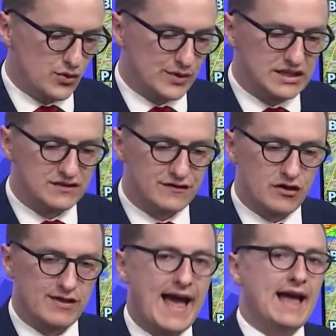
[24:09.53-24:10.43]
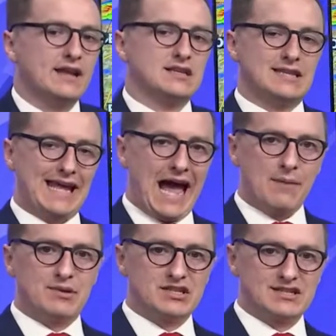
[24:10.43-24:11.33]
The reason for that is the
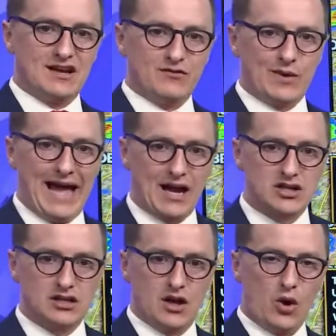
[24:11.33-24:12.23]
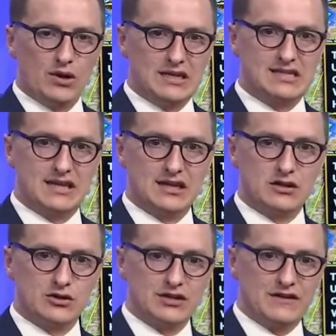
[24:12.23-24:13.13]
app itself will actually only send the
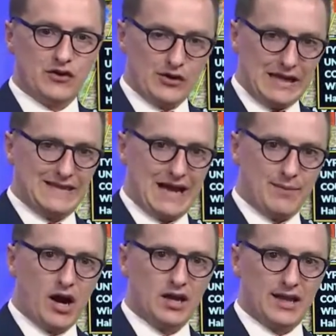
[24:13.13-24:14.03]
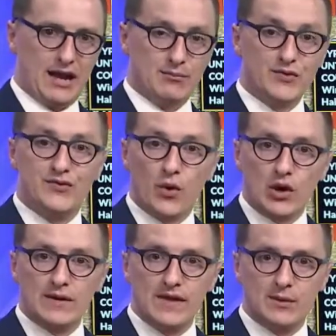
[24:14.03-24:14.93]
alert if you're in that polygon.
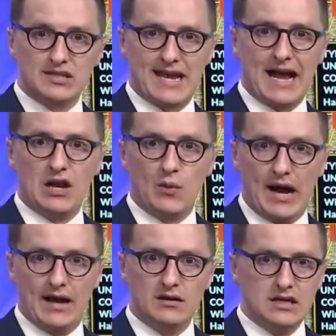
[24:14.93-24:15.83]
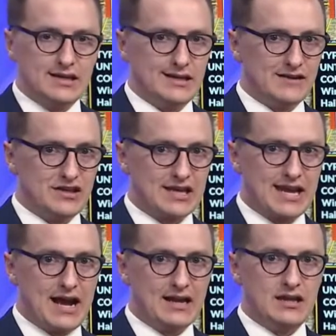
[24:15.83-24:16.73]
Before, it was countywide. You live in the
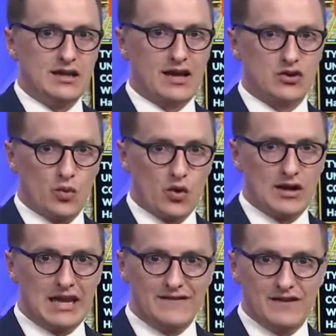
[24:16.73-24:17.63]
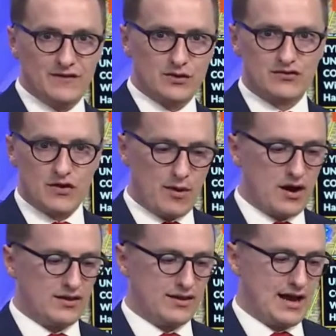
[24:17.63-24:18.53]
county, you got the warning, even if it was for a
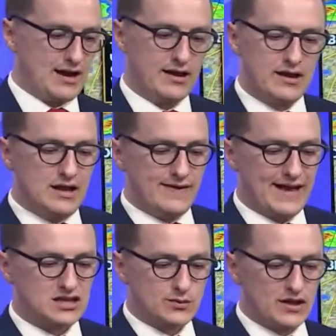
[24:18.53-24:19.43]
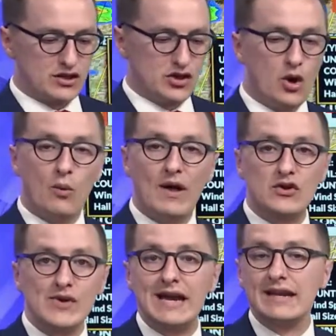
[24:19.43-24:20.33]
part of the county. That's the way the NOAA
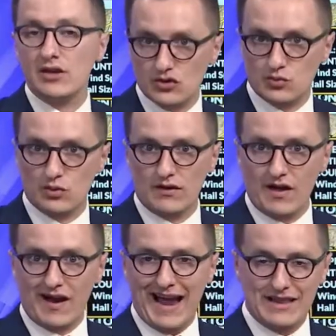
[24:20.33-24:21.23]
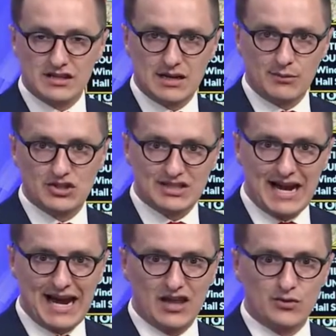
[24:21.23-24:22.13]
weather radios work. The
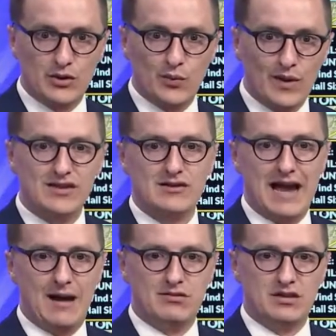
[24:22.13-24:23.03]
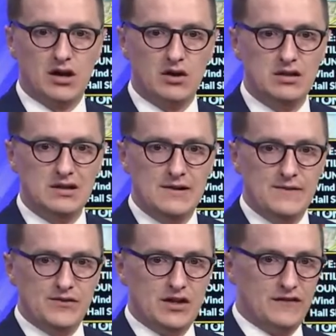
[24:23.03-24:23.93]
WCIA3 weather app, though,
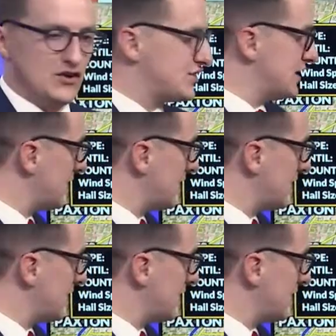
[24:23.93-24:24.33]
you know, if you're